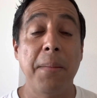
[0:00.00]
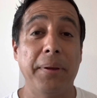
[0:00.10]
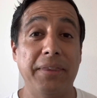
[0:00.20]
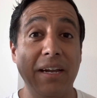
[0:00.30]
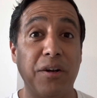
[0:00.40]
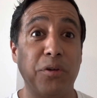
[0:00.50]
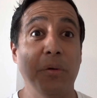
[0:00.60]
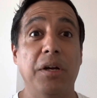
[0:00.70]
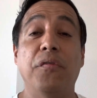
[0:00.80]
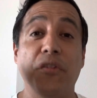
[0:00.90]
but they are
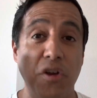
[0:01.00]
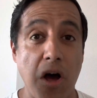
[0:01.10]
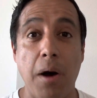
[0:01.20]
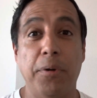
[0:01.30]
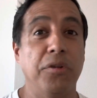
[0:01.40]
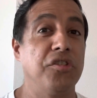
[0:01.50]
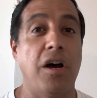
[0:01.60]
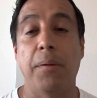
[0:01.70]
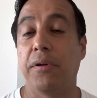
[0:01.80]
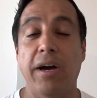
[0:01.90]
doing a phenomenal
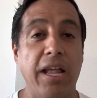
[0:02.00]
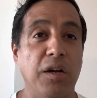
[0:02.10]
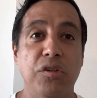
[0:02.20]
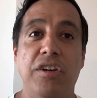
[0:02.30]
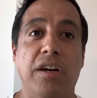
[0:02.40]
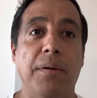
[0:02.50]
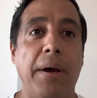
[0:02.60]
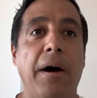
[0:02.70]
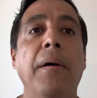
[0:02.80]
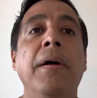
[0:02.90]
job. You got to go check them
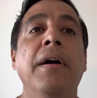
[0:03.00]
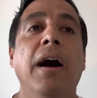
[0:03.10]
out.